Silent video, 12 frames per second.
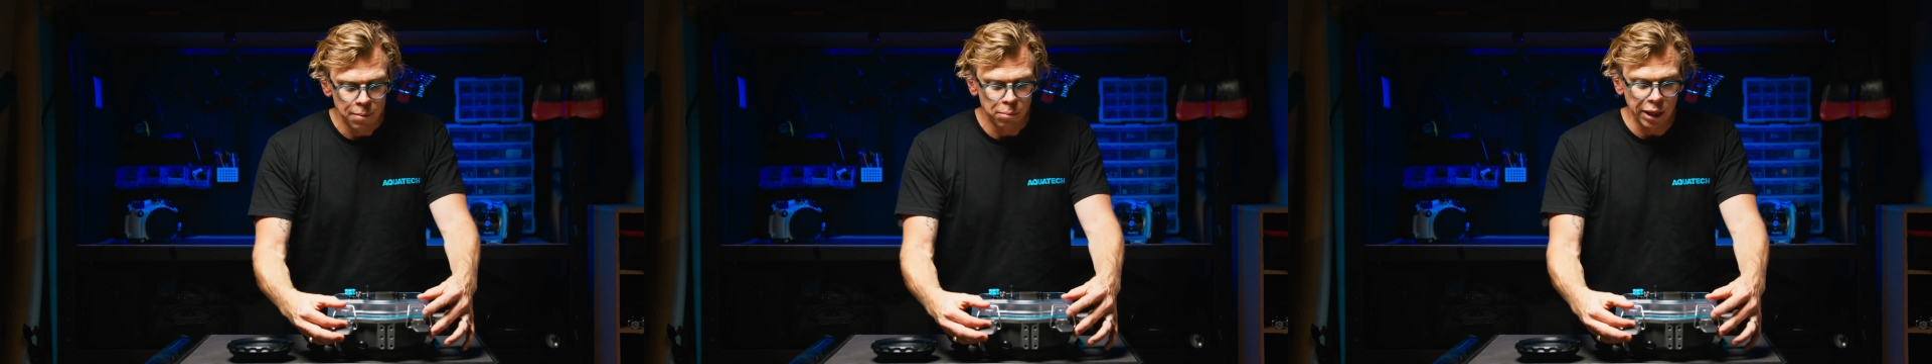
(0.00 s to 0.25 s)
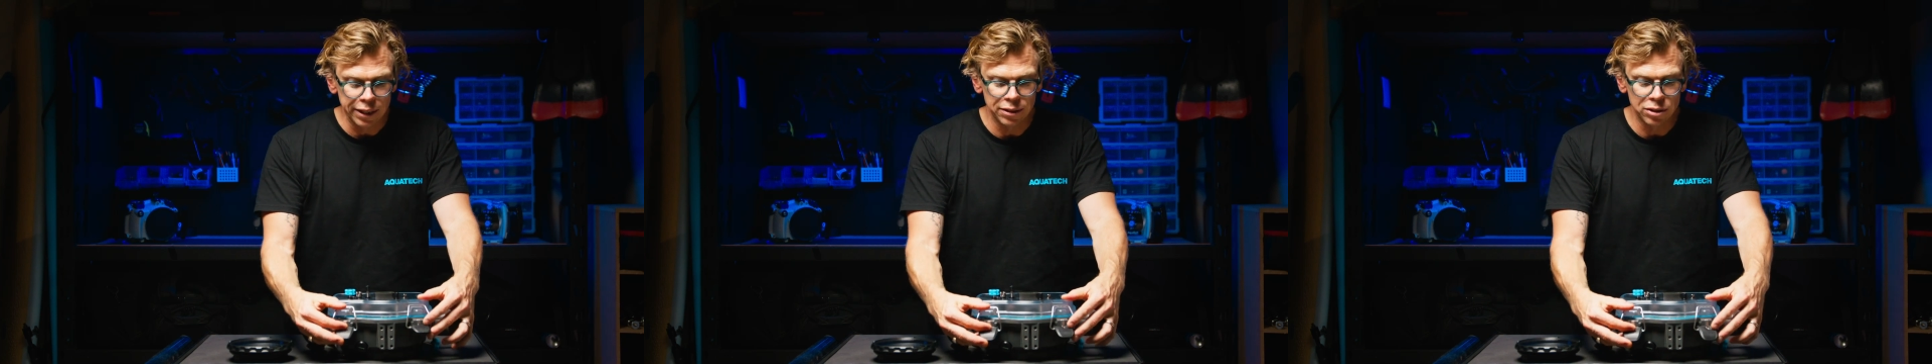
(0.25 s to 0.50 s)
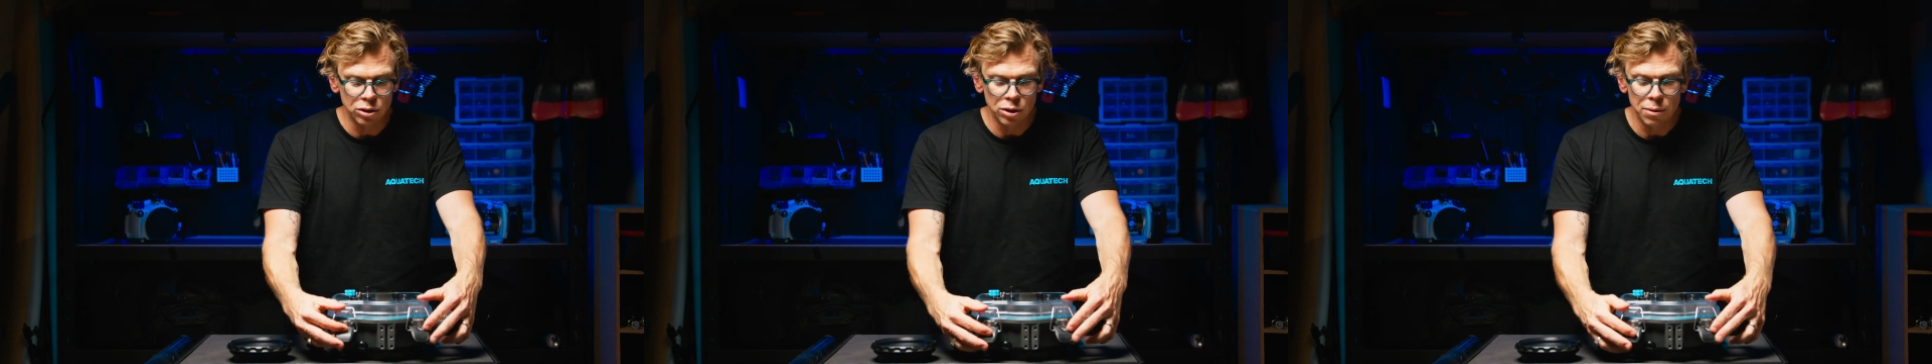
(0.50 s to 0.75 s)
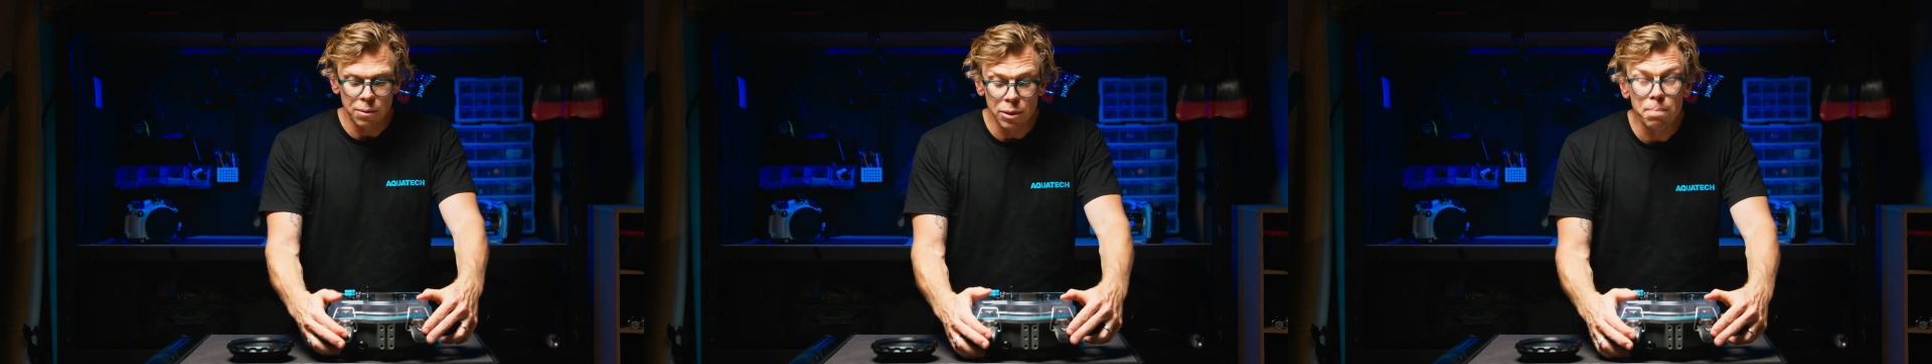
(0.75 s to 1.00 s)
Place
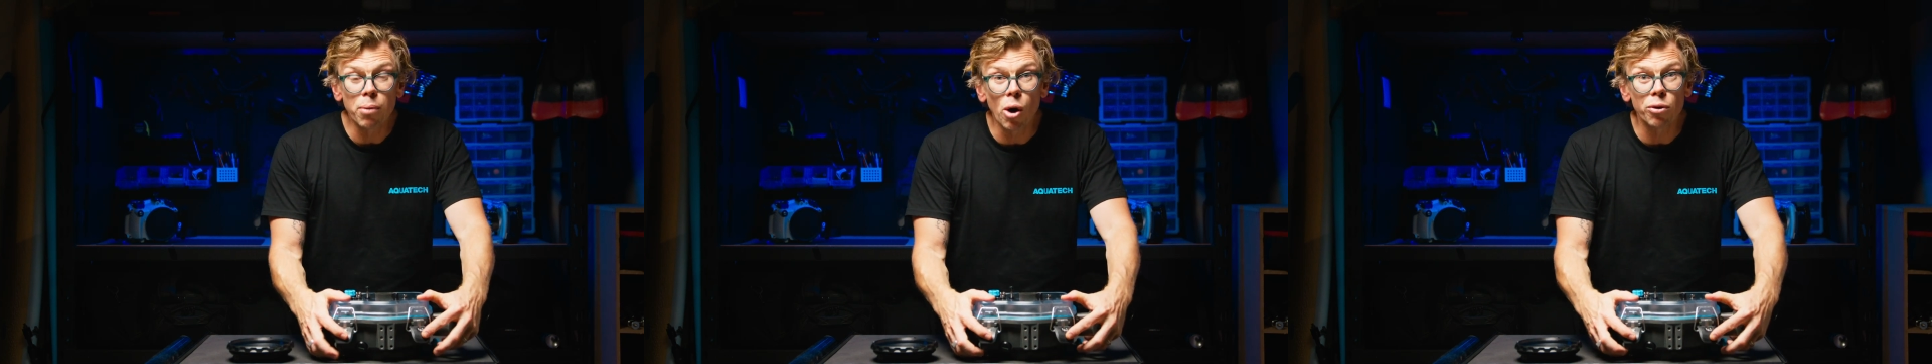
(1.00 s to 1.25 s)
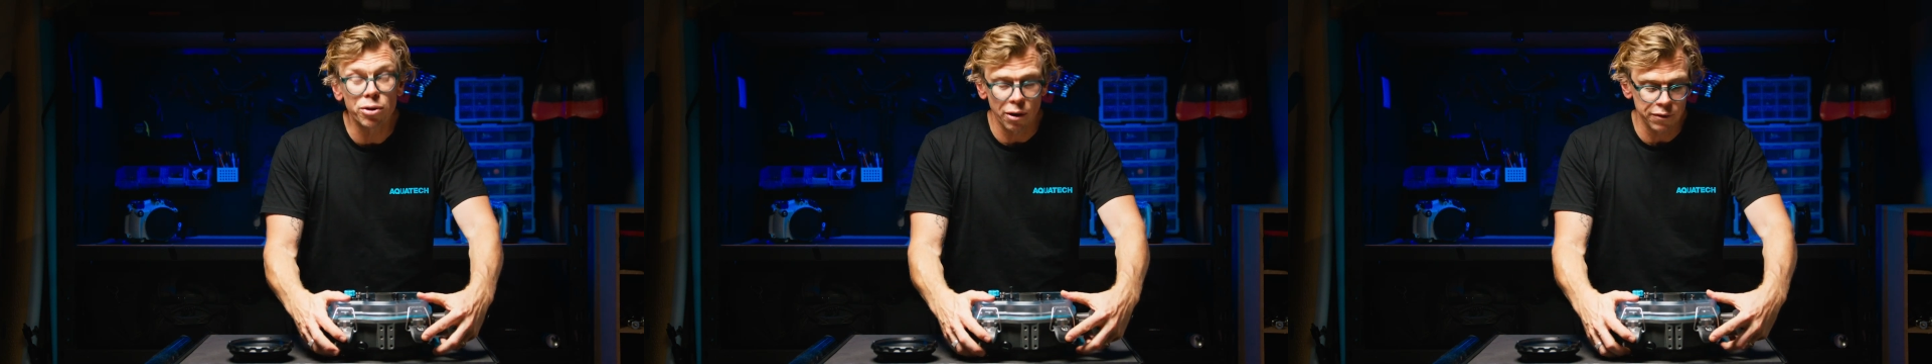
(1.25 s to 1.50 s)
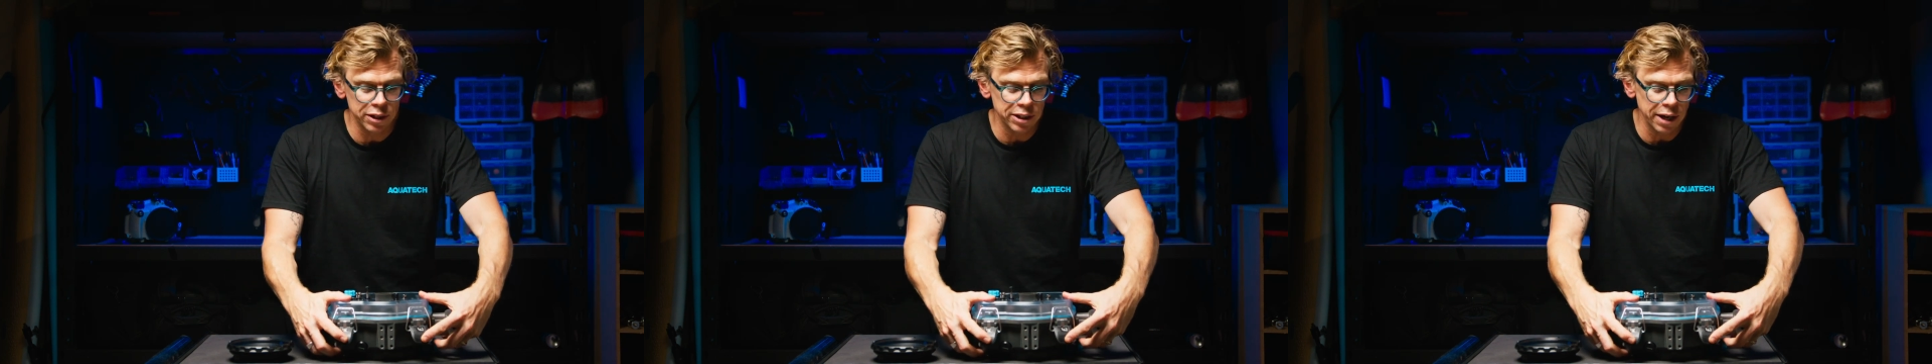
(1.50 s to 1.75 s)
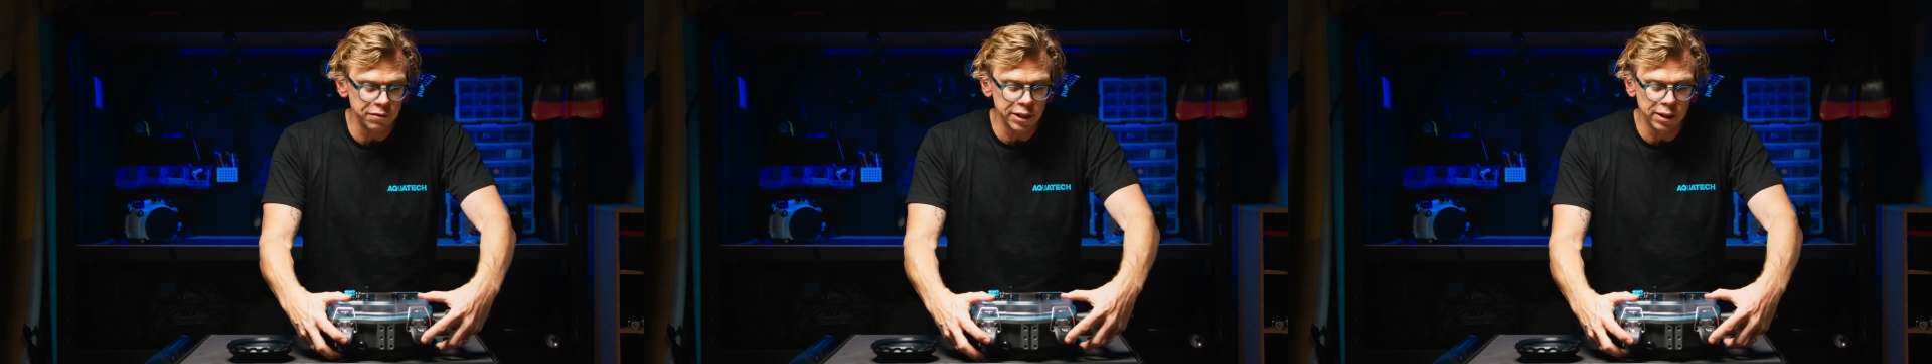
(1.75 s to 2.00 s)
both of the
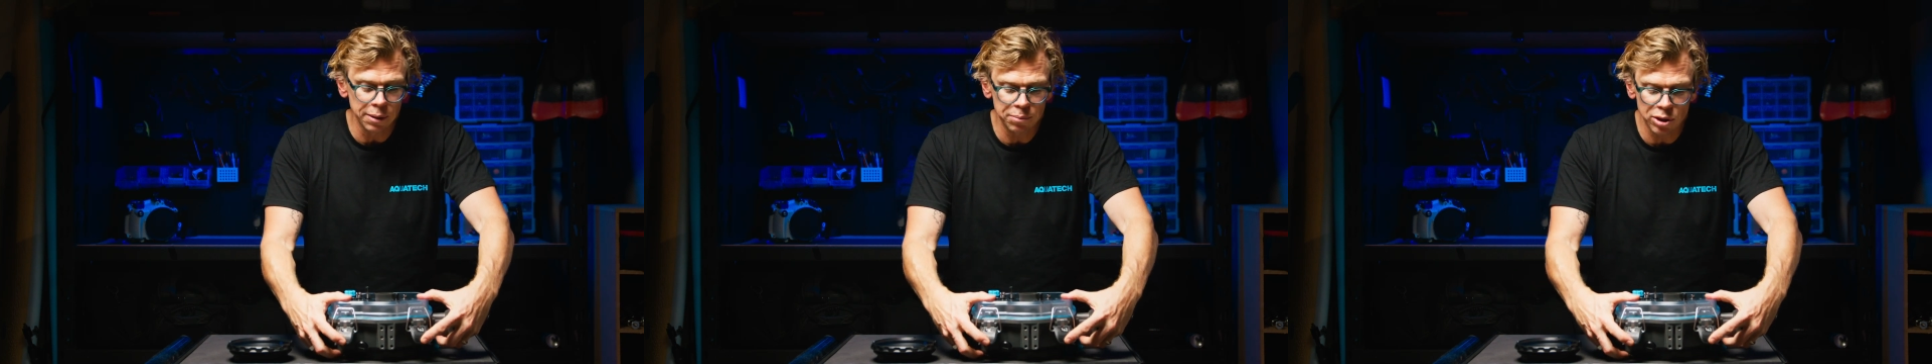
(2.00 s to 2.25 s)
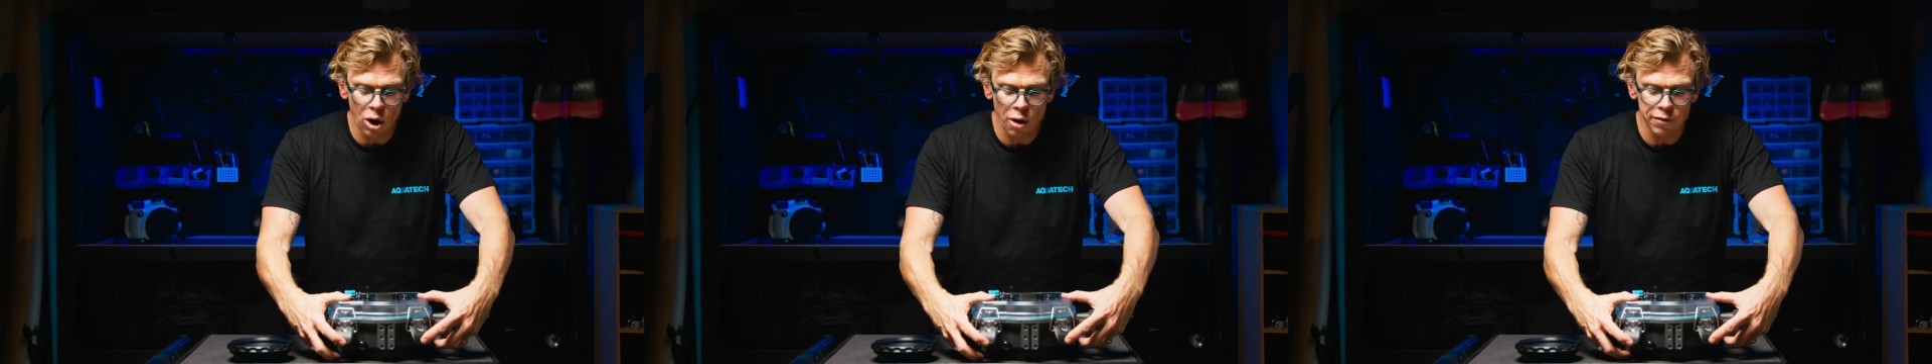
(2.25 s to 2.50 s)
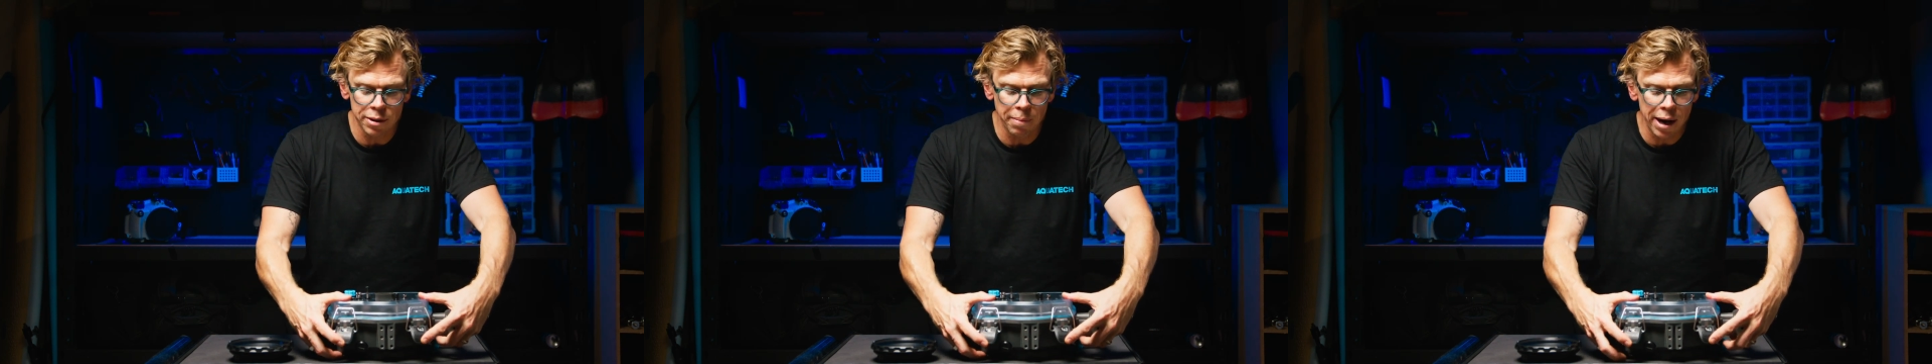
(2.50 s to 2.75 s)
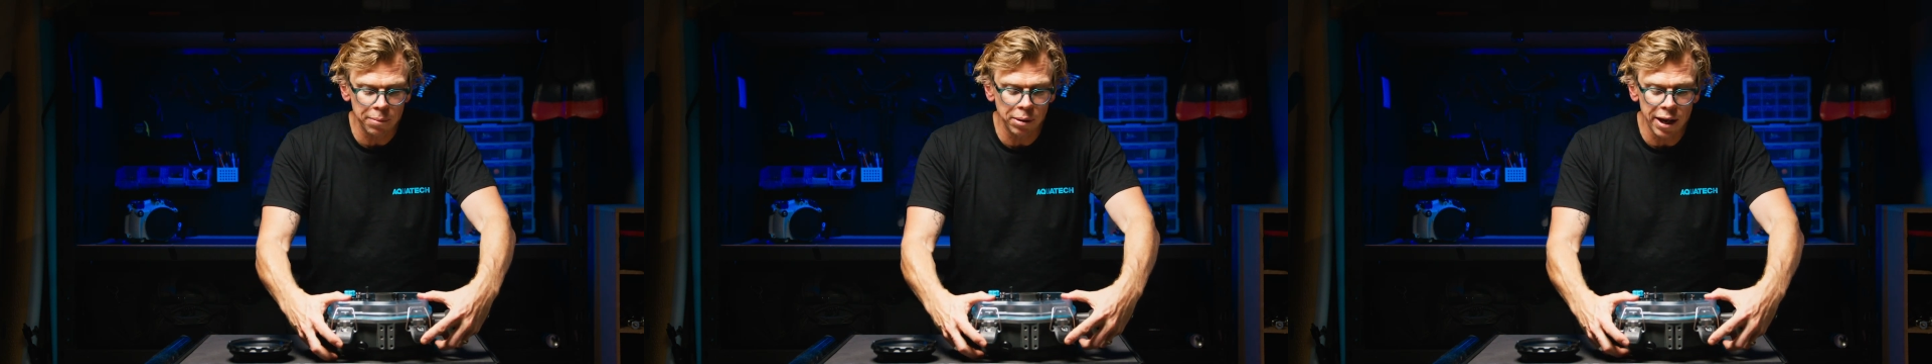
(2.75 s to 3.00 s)
safety clips over the
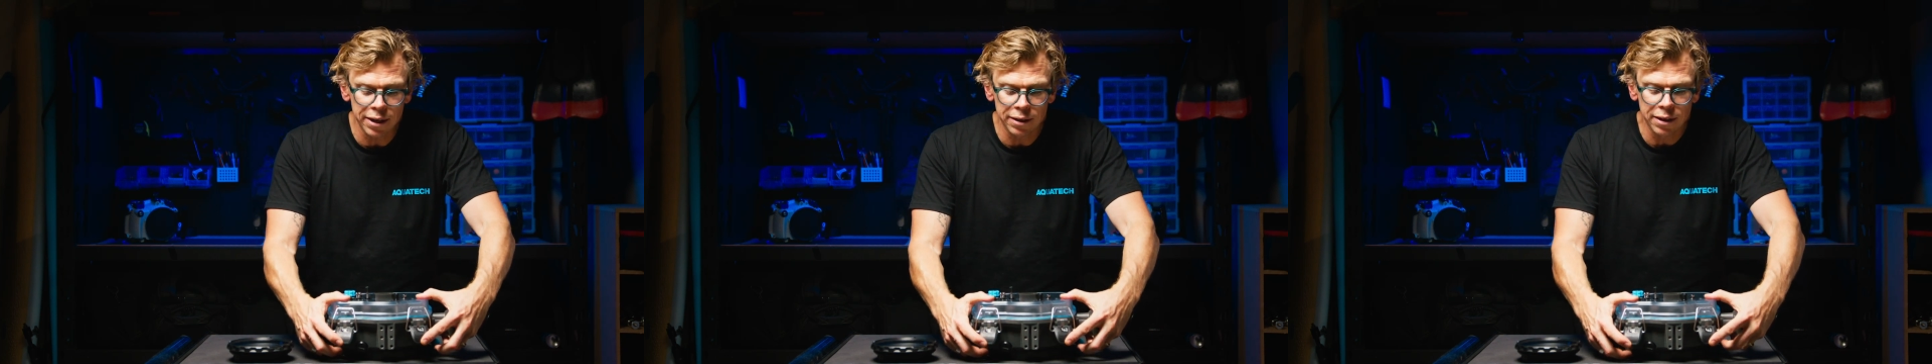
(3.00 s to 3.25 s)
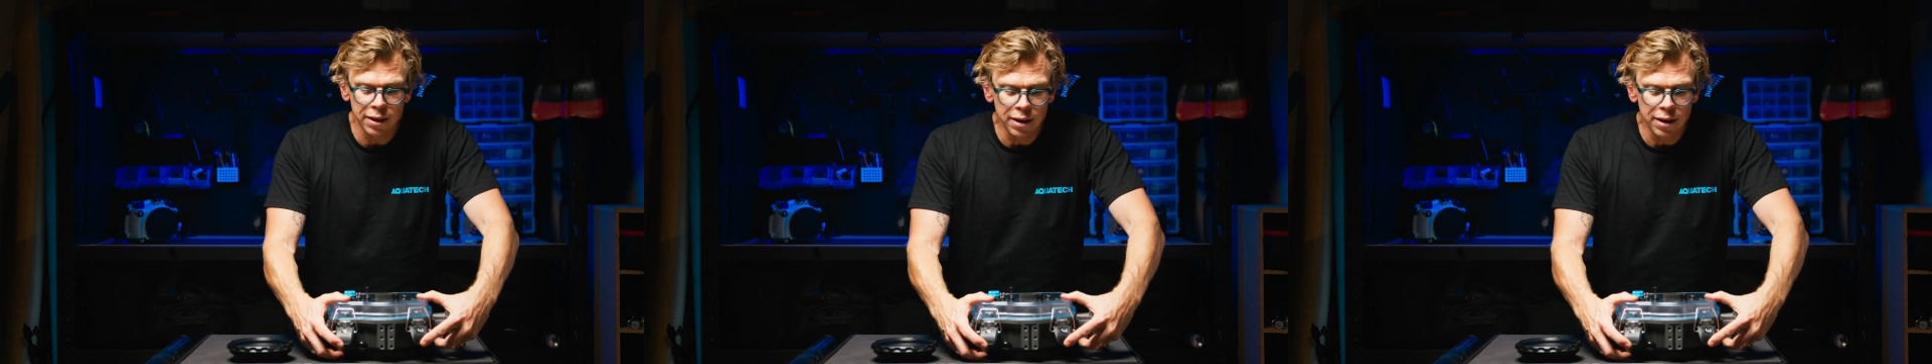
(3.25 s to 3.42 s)
backplate,